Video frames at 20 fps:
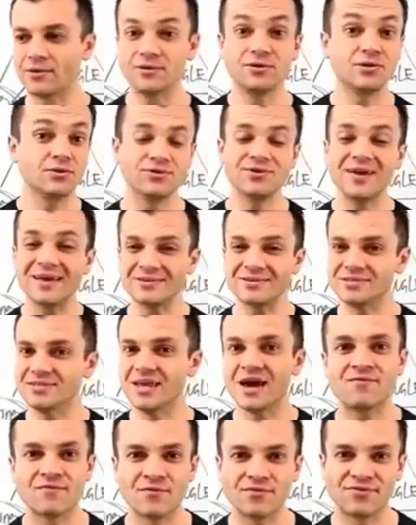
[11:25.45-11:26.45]
You get to
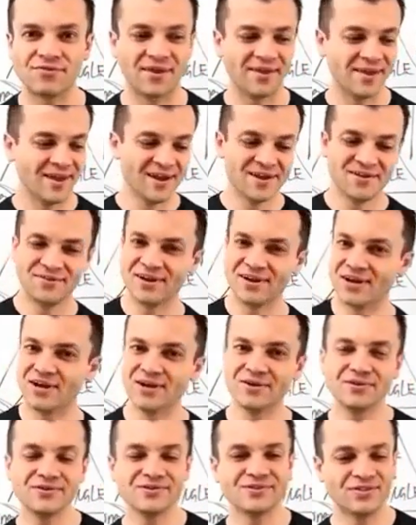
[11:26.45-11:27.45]
see everything. The
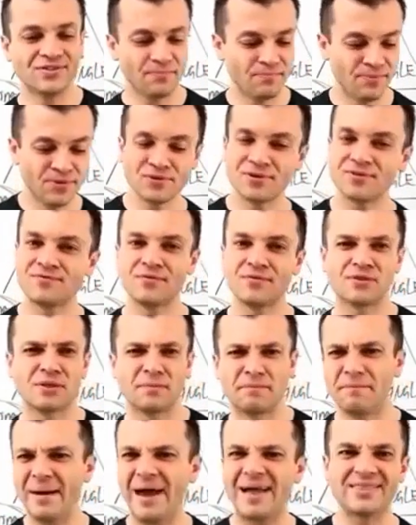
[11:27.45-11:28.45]
good, the beautiful,
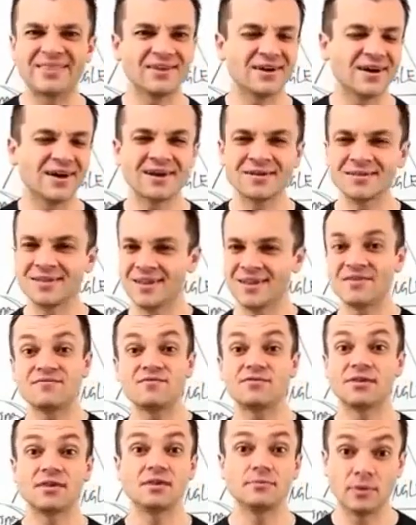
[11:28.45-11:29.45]
the bad, the ugly, and
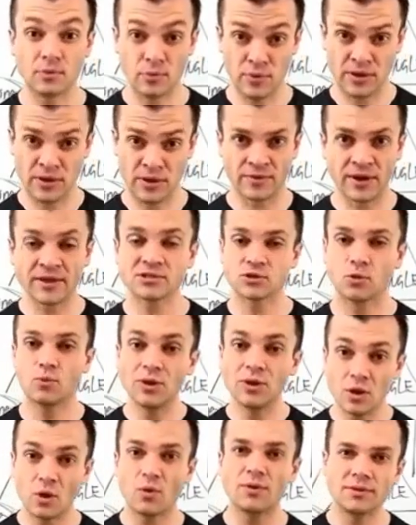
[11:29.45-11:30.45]
everything in between, right? So
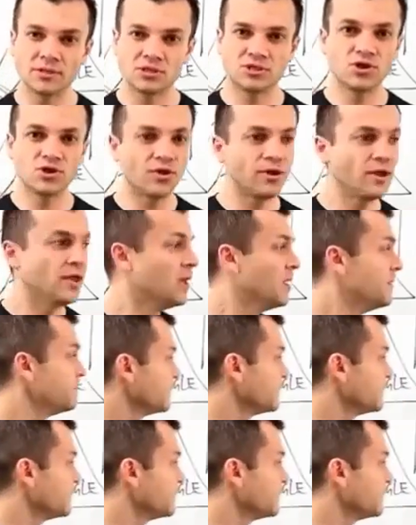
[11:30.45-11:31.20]
we go on this journey.